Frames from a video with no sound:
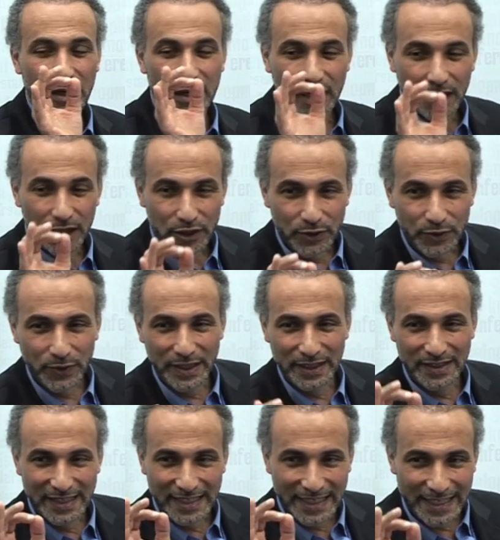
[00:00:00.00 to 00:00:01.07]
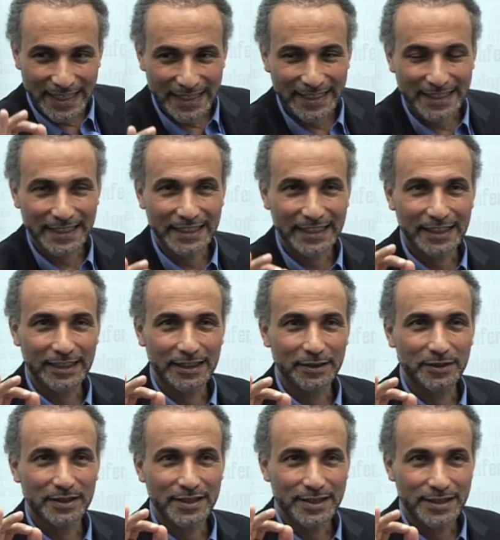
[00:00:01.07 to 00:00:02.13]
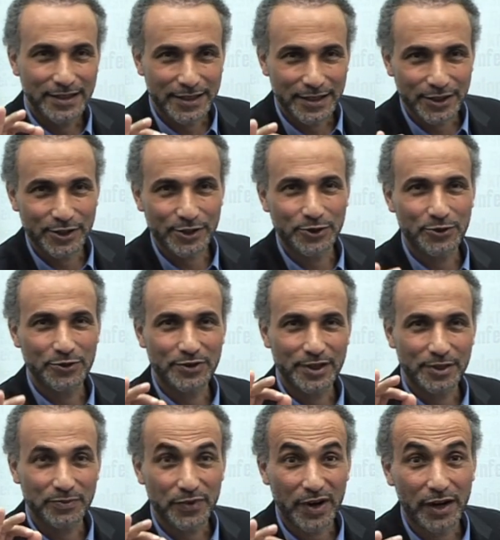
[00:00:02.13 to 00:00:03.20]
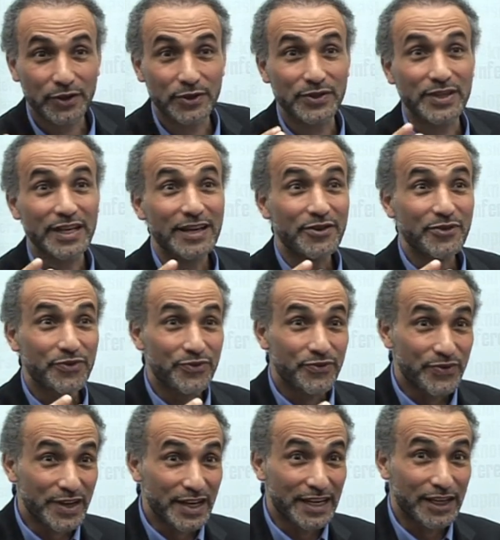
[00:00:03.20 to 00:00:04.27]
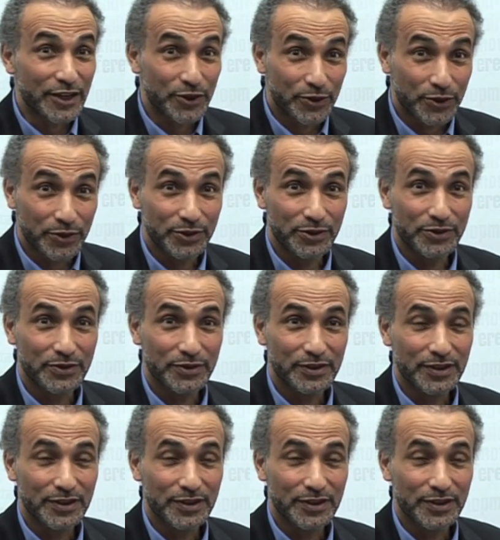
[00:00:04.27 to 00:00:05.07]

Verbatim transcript: Are you educating sisters and brothers feeling good